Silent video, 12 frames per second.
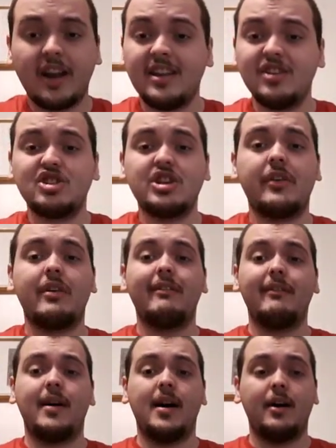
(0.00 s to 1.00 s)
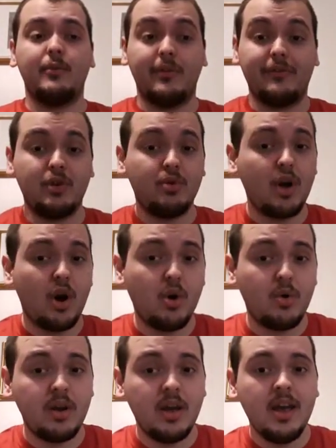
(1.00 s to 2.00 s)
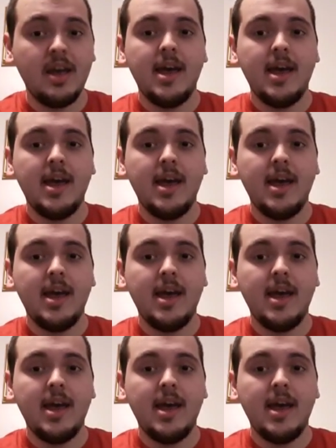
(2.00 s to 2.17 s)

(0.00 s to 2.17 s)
I did share a review code.